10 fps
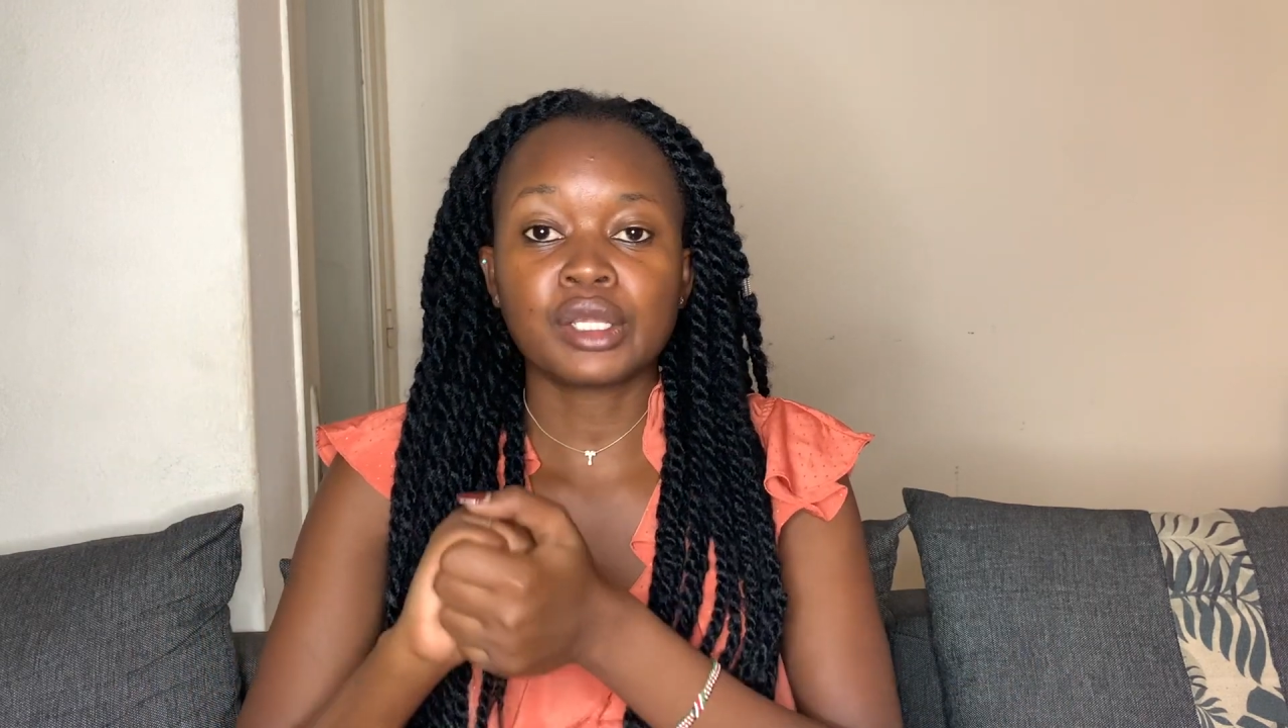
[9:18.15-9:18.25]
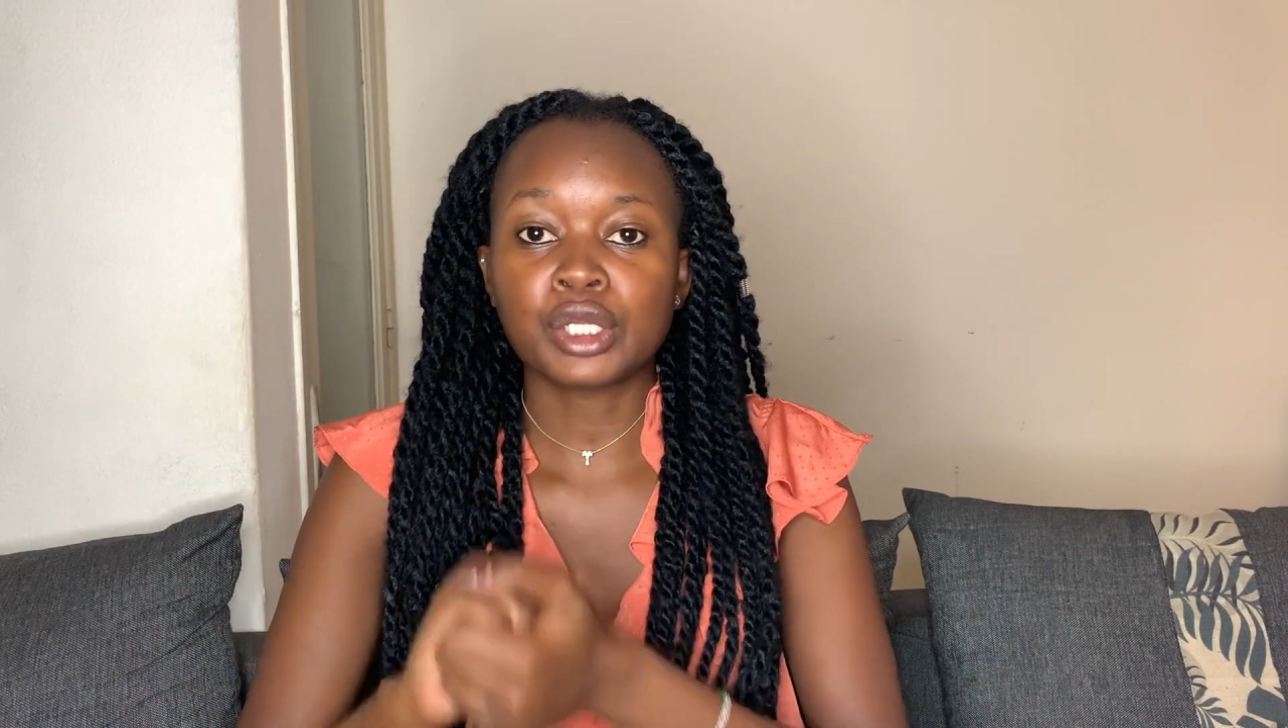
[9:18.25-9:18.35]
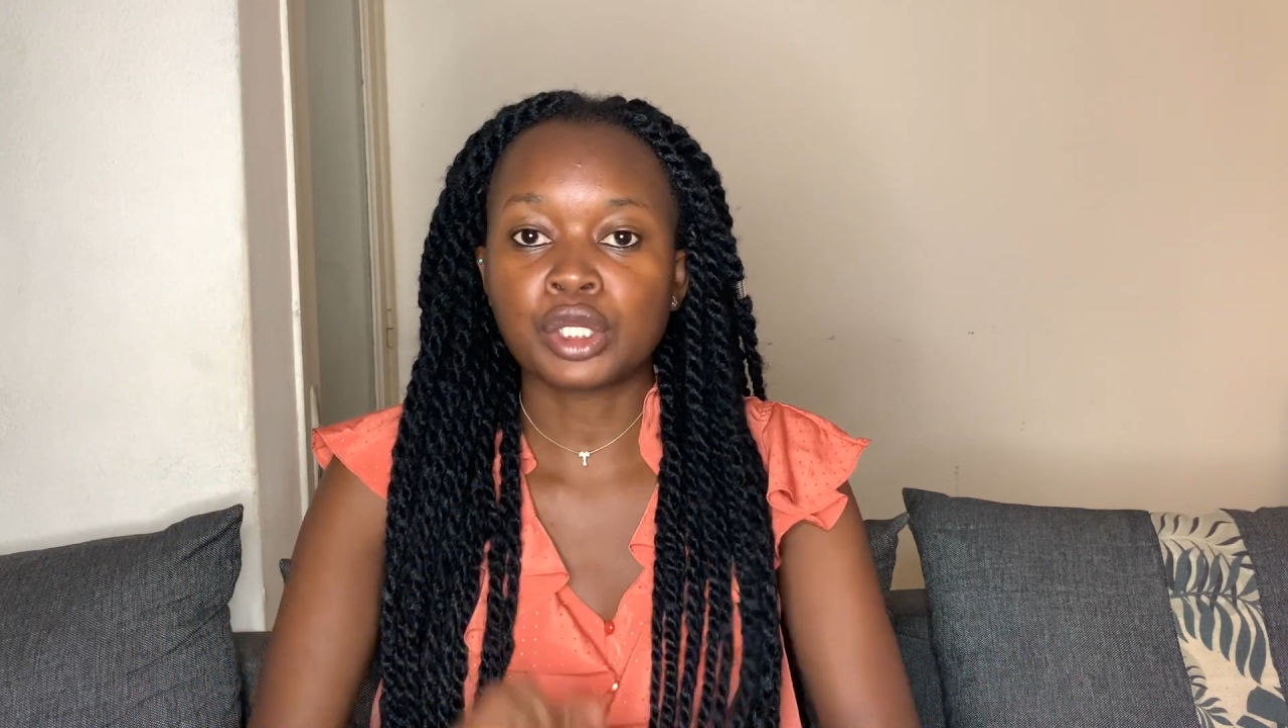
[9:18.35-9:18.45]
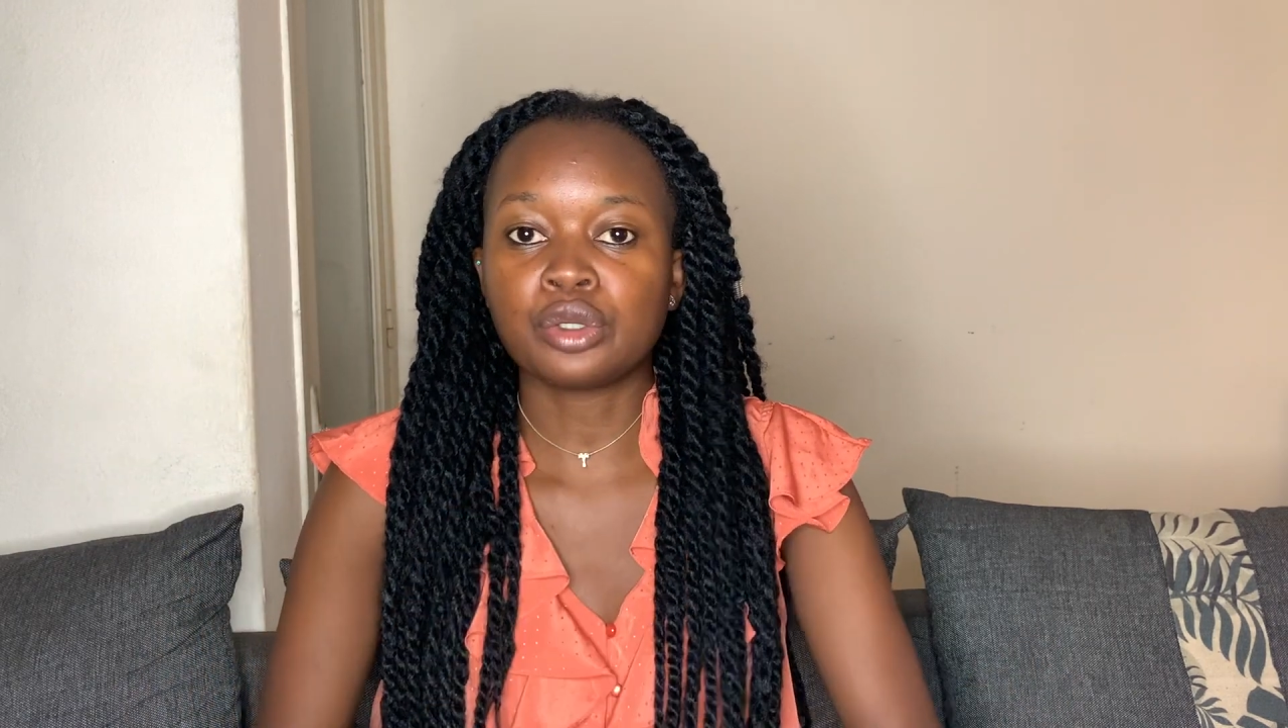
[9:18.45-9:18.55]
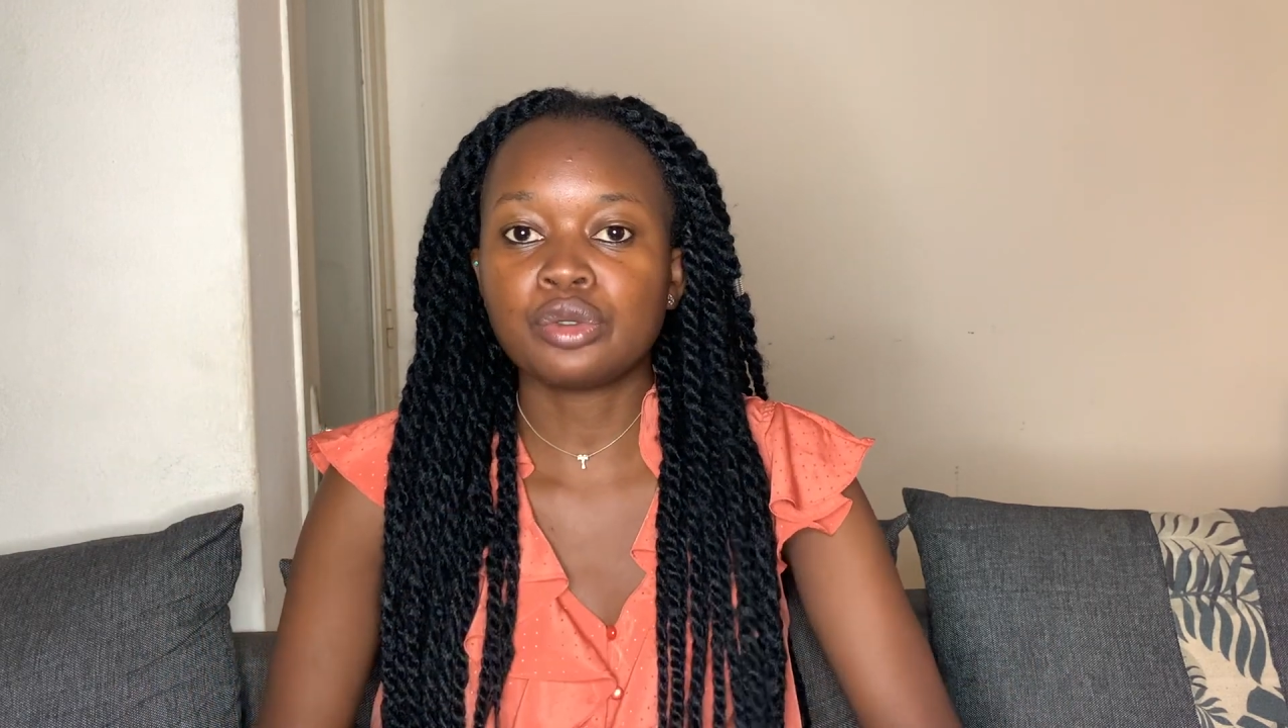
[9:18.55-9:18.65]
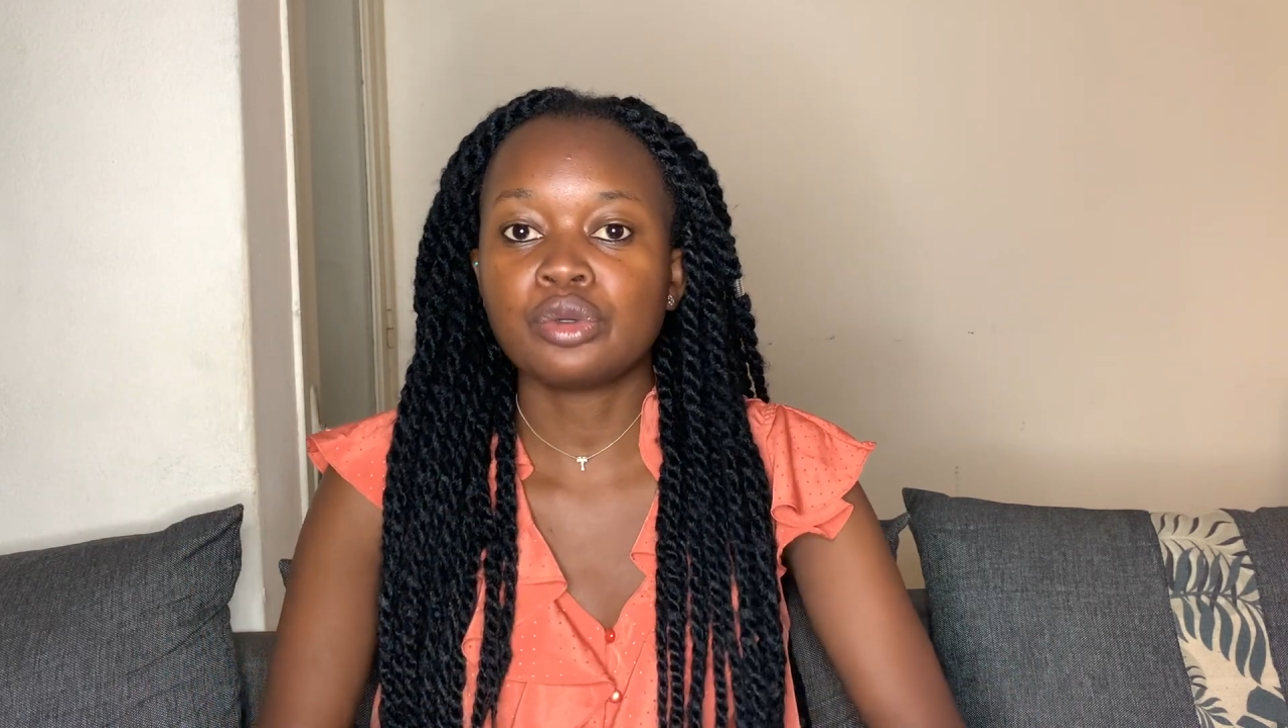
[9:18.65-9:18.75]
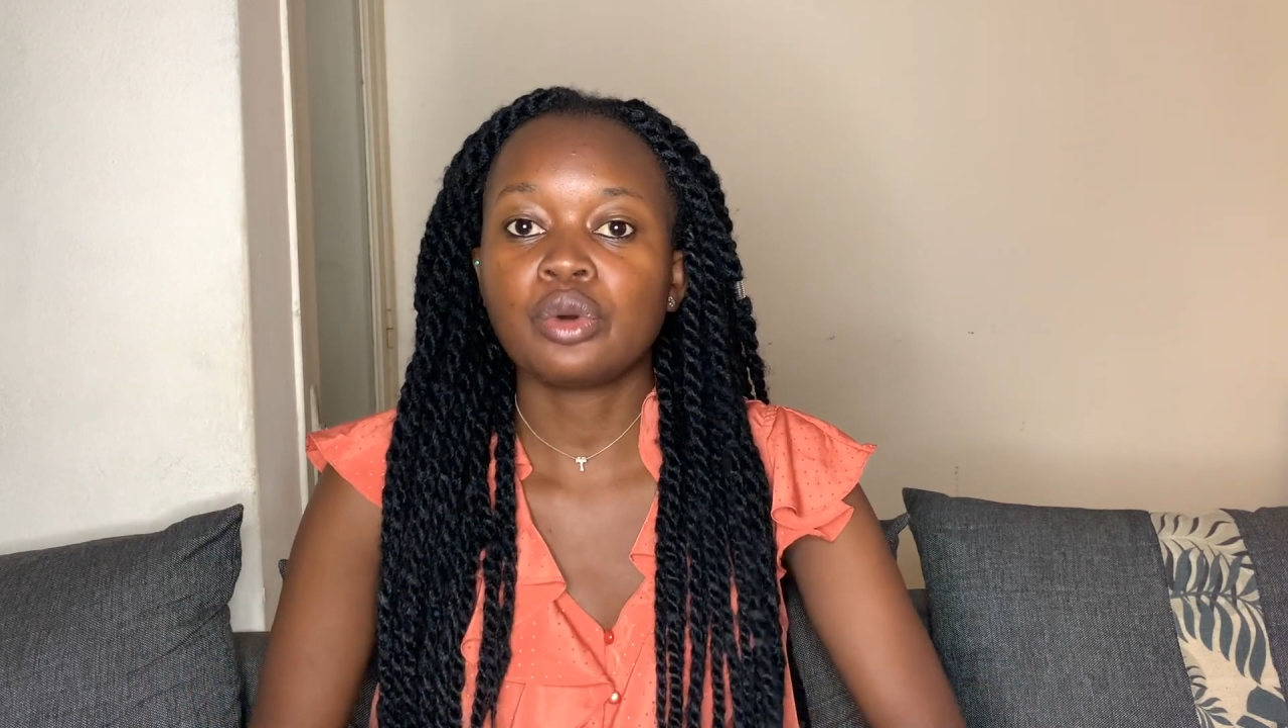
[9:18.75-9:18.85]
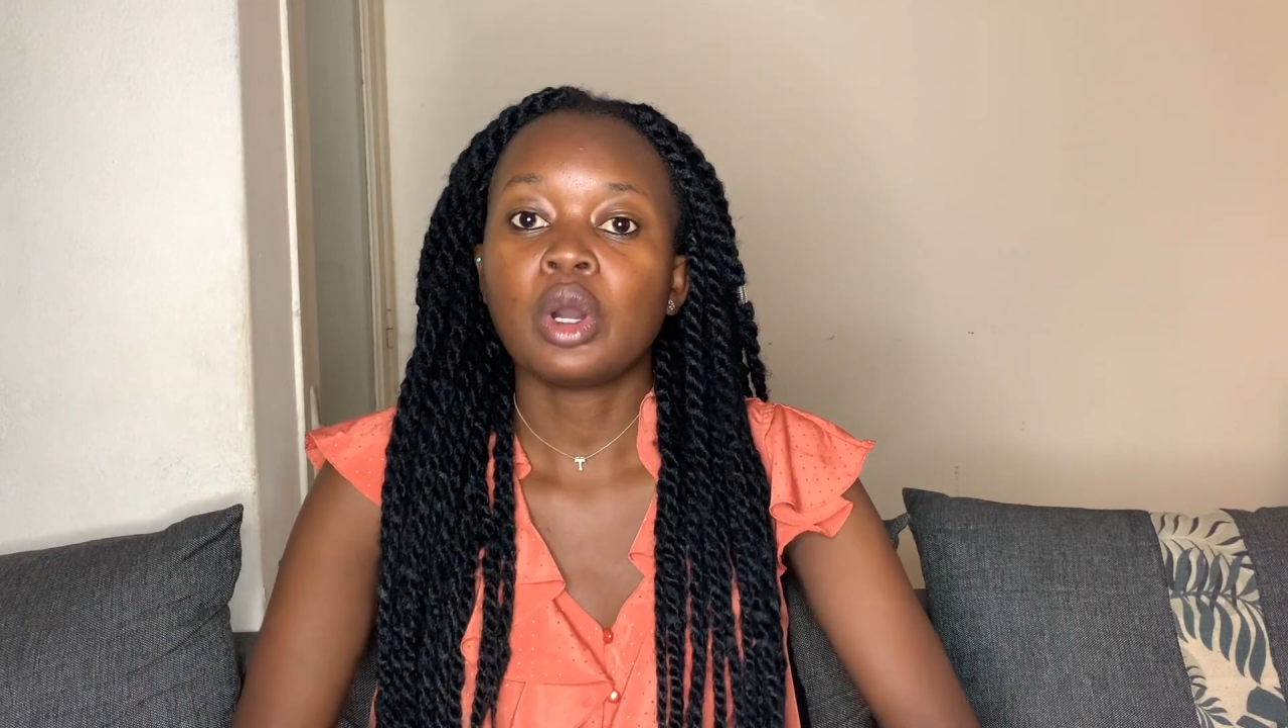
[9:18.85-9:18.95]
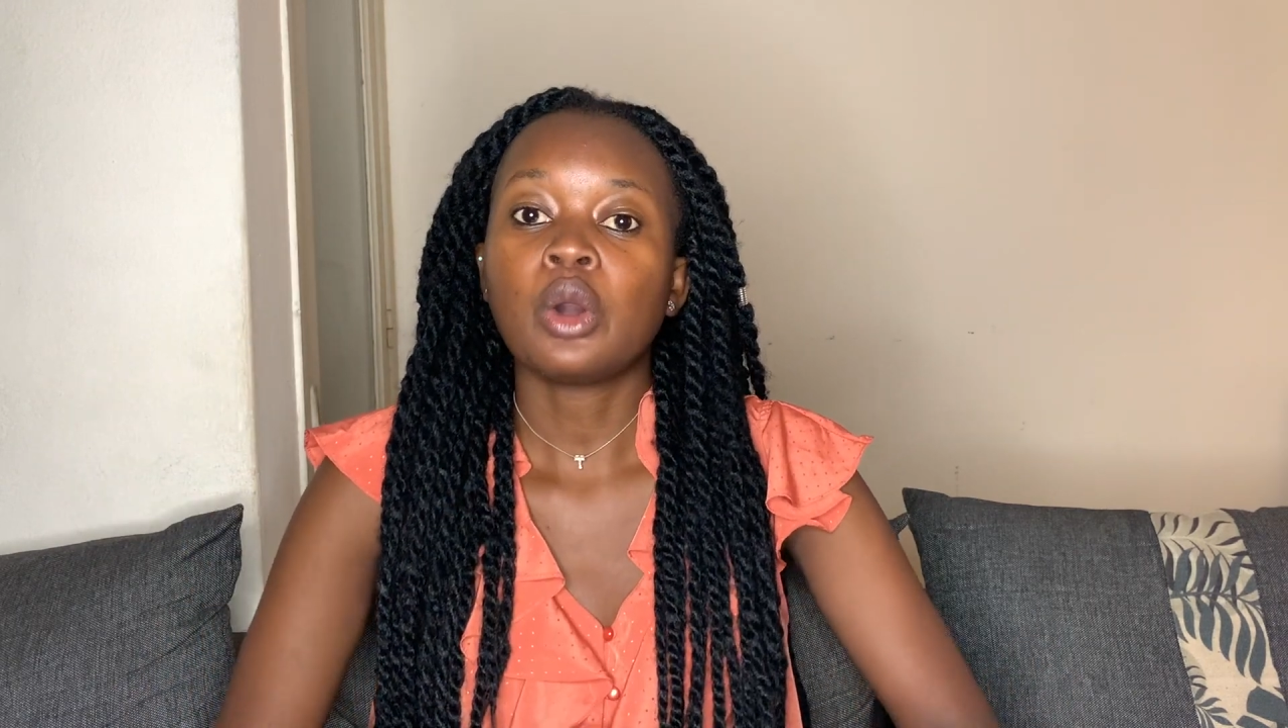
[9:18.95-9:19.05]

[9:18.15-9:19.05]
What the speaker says: lieux